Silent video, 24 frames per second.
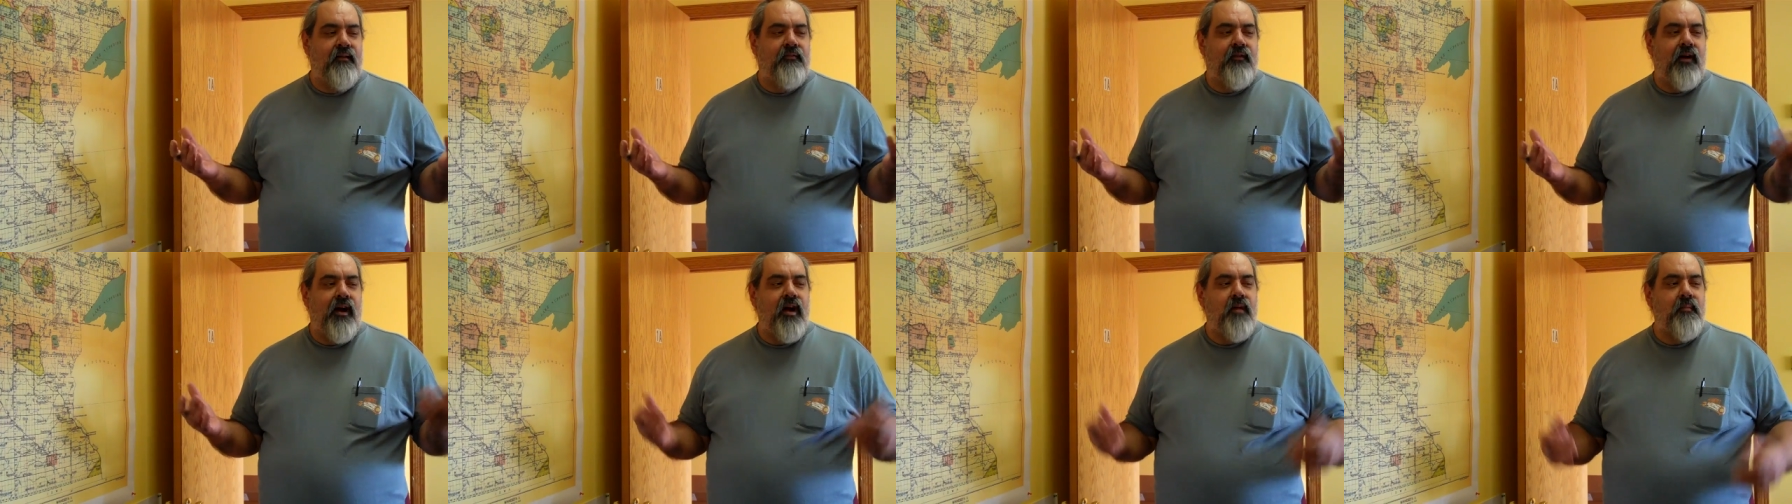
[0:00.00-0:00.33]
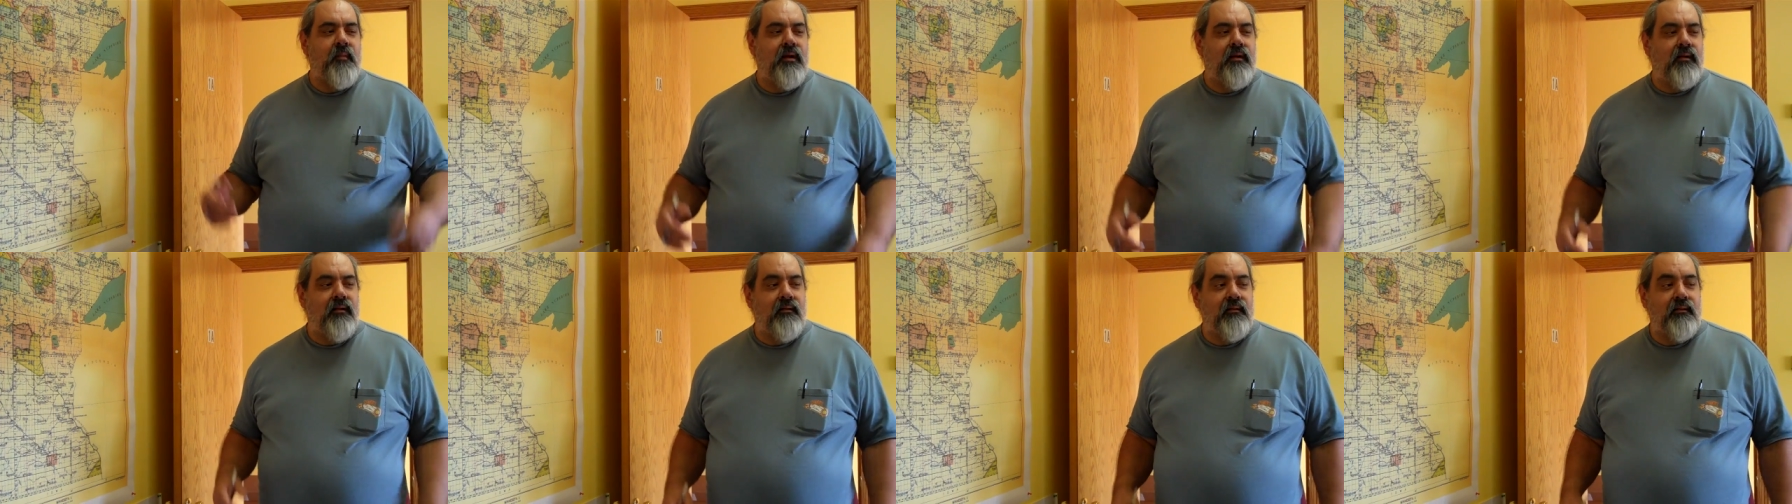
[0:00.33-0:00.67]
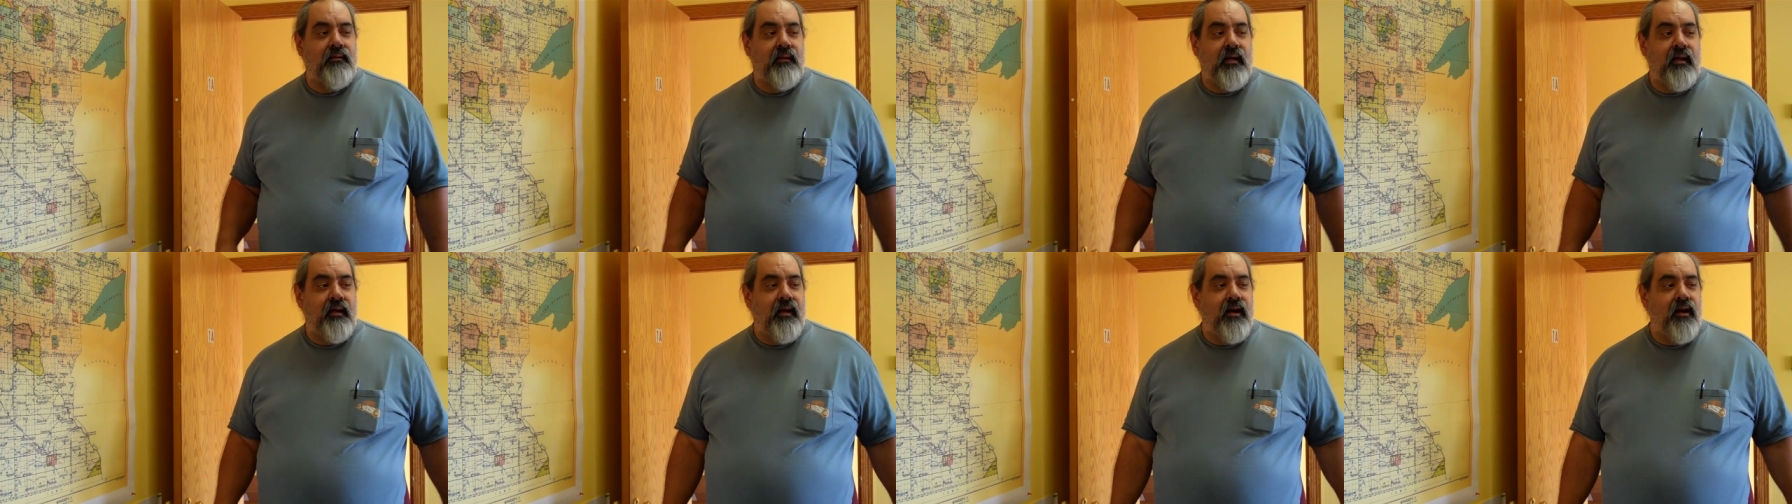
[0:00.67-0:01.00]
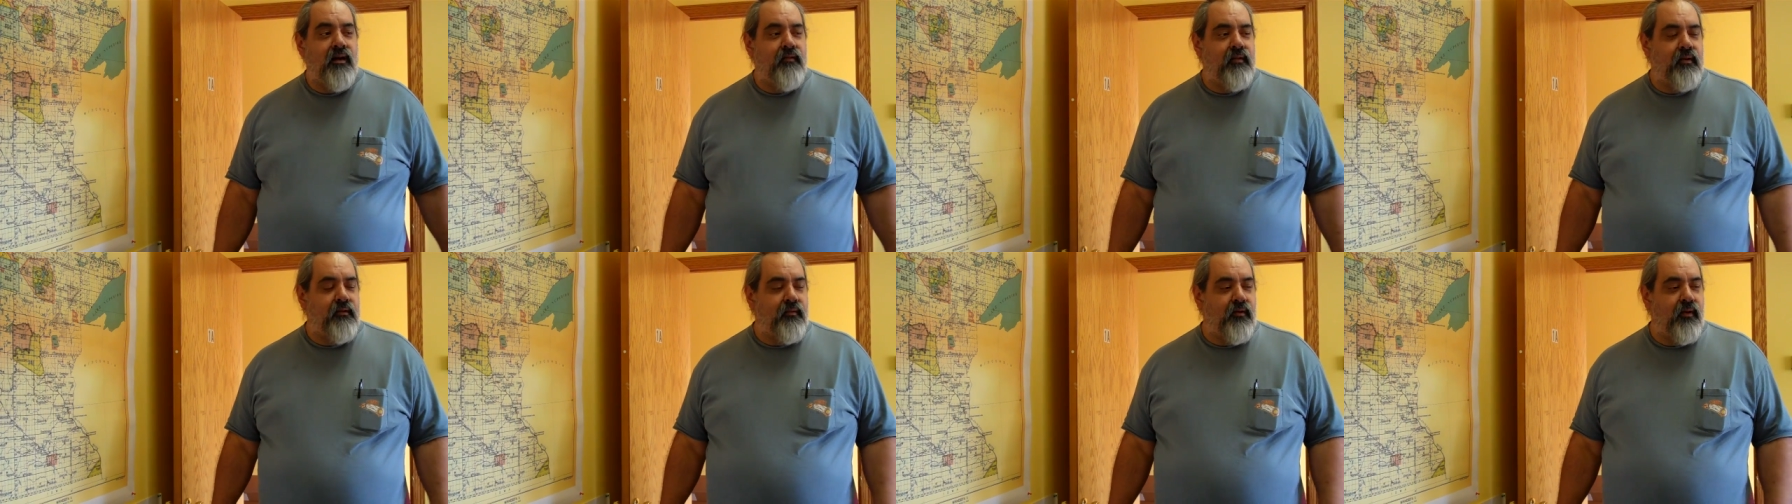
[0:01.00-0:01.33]
Environmental will take
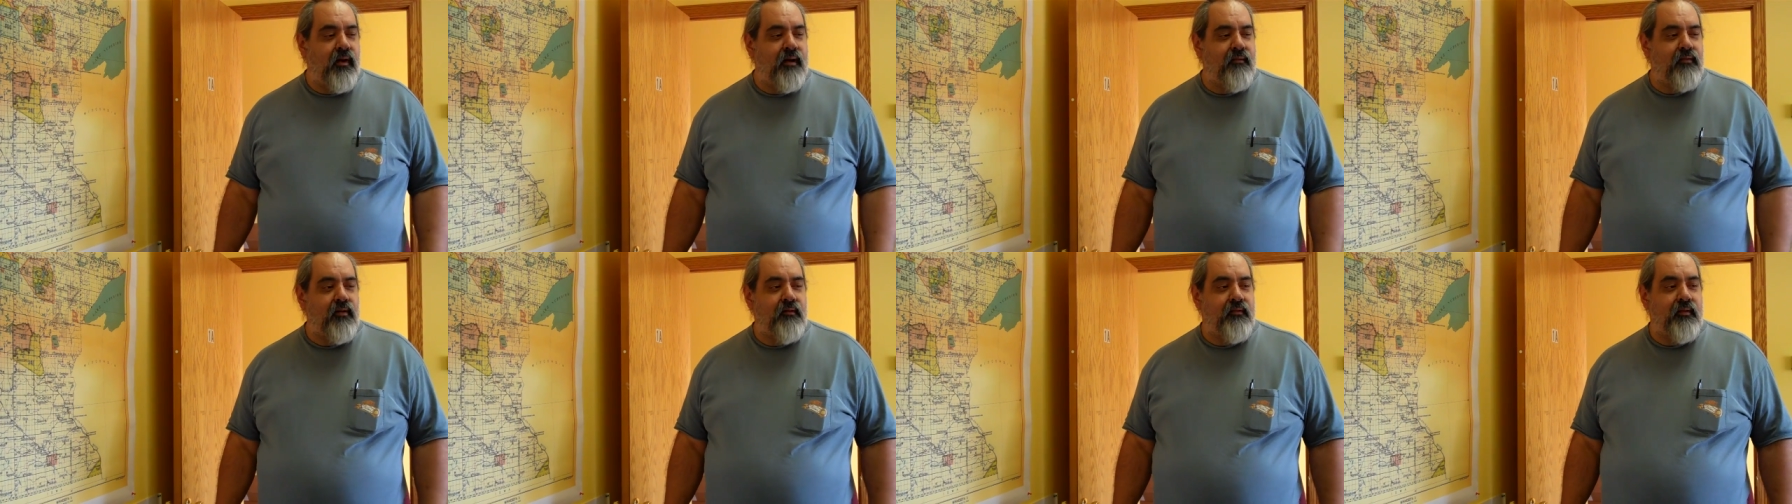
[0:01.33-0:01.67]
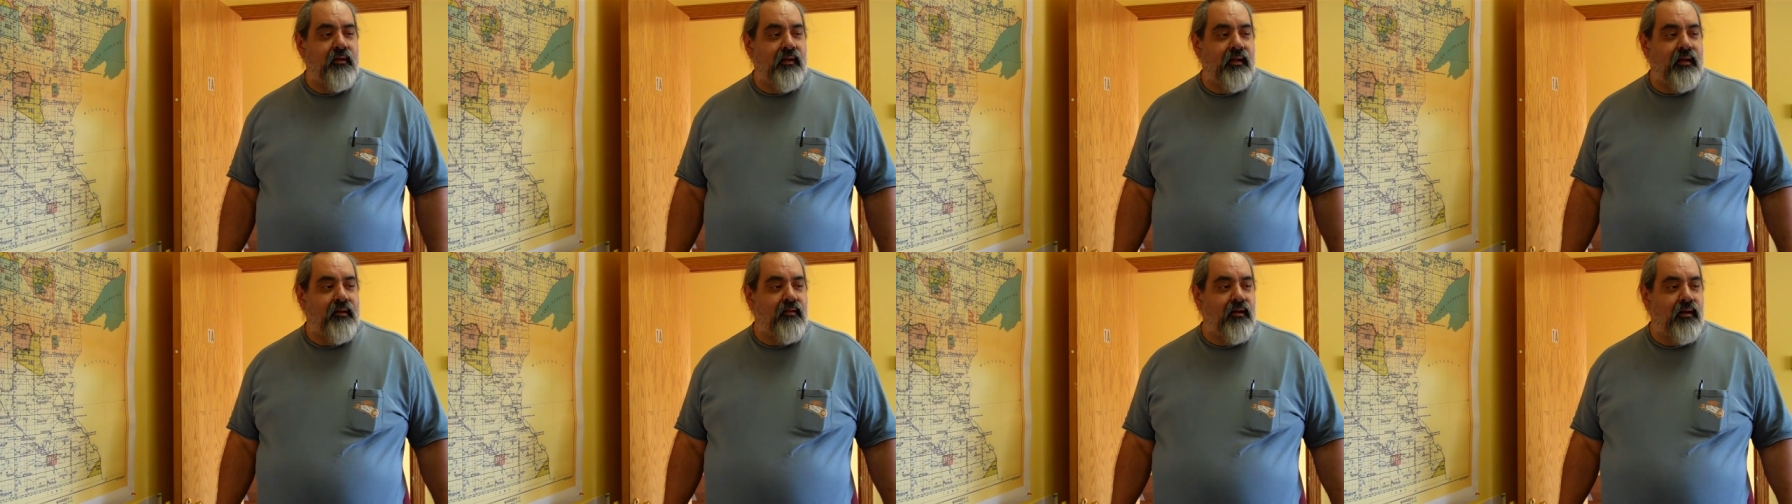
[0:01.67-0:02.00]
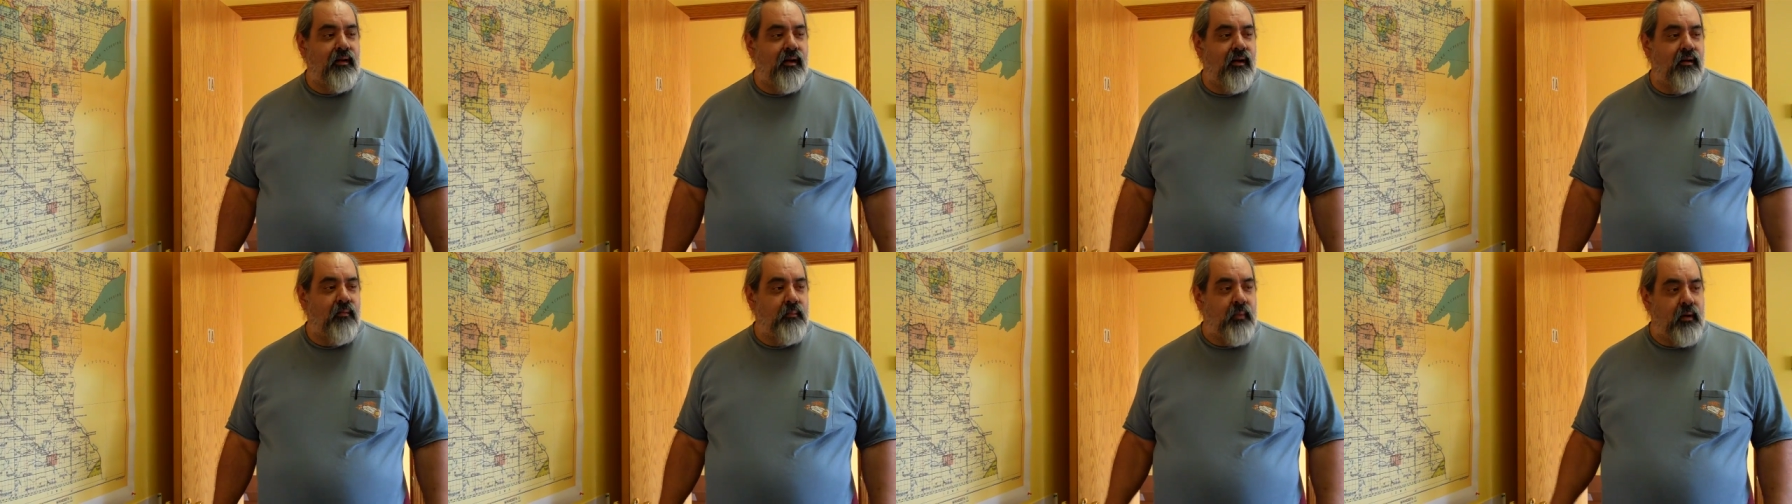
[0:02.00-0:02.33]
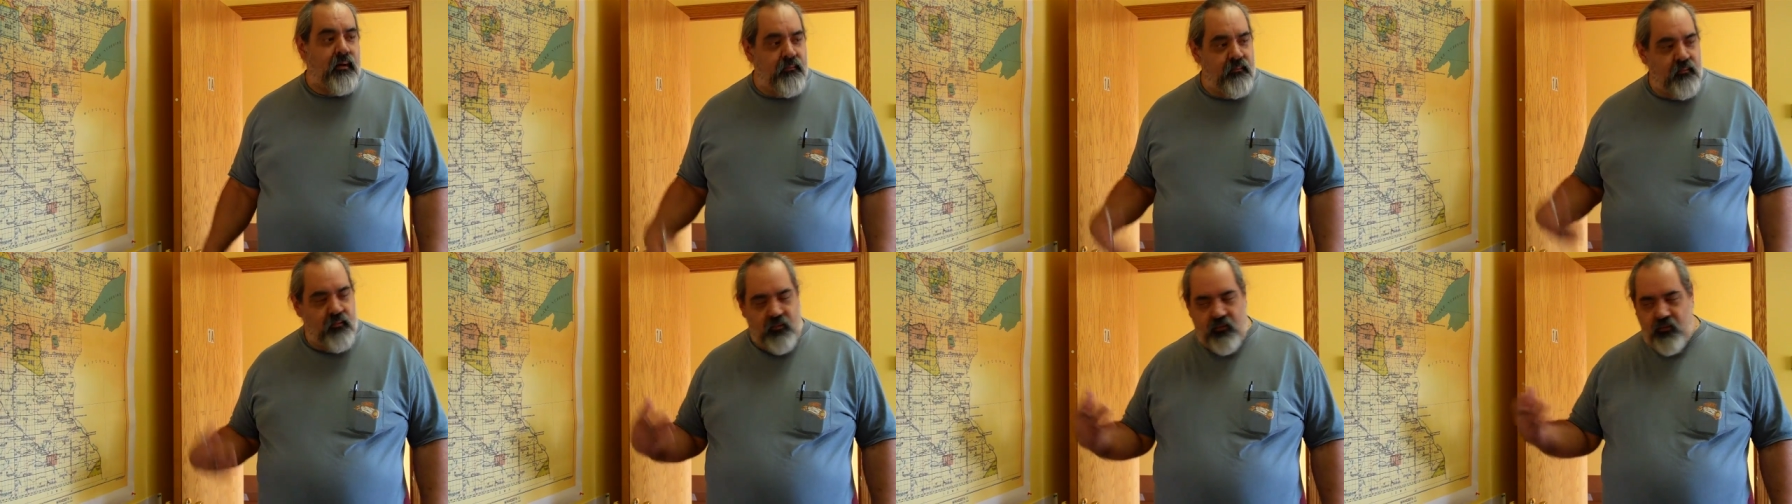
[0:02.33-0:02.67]
care of you forever if you leave it
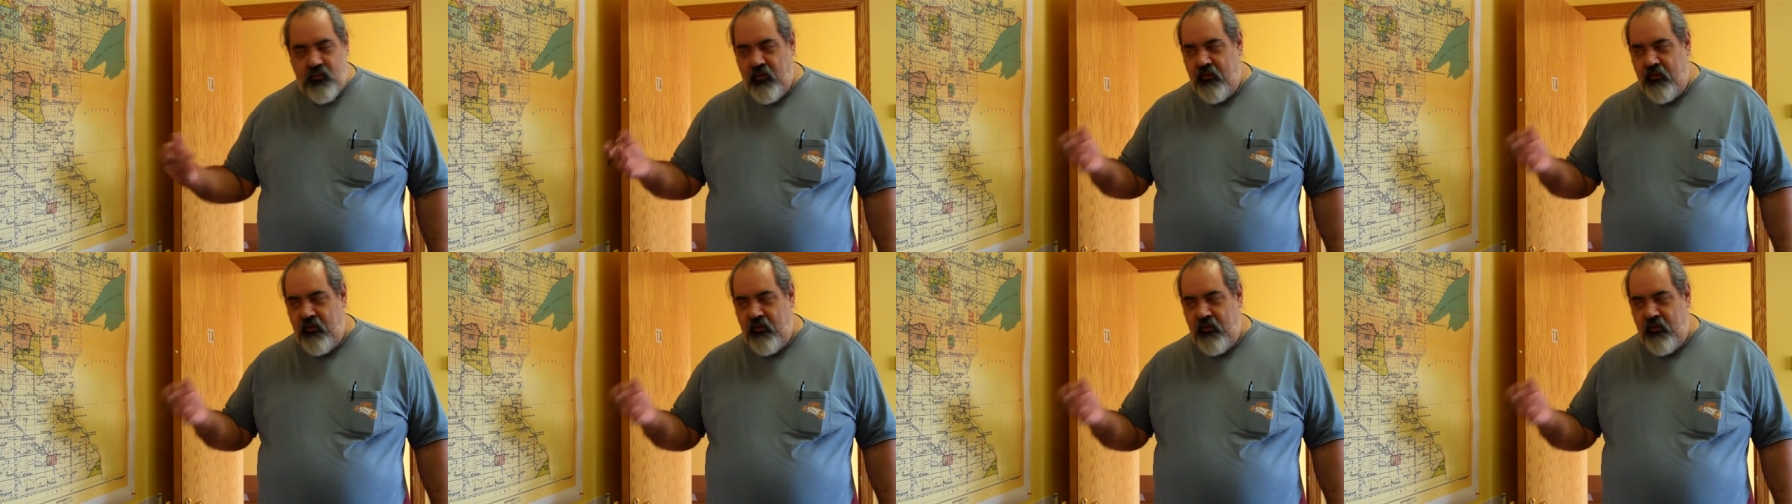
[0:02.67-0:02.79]
alone, but